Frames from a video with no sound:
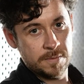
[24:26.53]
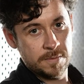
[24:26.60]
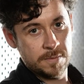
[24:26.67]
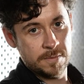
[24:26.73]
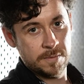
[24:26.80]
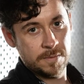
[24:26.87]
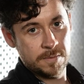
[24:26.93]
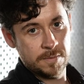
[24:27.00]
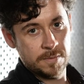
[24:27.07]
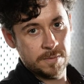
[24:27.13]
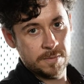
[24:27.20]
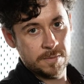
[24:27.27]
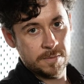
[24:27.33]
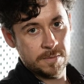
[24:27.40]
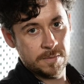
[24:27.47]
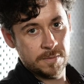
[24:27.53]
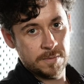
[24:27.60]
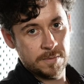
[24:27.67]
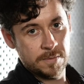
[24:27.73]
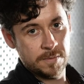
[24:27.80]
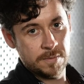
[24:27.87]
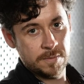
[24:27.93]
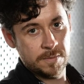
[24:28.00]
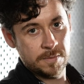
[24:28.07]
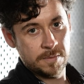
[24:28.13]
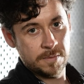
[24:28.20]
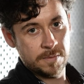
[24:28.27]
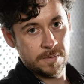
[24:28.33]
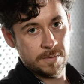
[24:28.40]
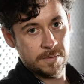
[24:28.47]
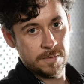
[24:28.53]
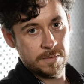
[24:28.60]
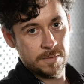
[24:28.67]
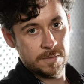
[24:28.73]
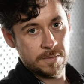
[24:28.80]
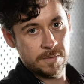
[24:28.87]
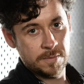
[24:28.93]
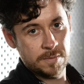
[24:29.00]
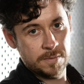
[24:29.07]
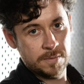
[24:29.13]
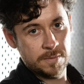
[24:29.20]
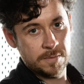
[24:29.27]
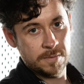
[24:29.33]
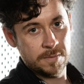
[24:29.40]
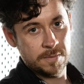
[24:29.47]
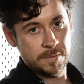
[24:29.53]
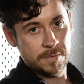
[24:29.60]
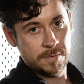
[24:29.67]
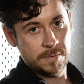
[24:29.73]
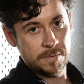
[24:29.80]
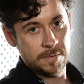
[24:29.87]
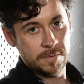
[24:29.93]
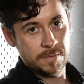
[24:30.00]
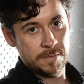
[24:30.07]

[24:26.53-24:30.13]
This person isn't speaking.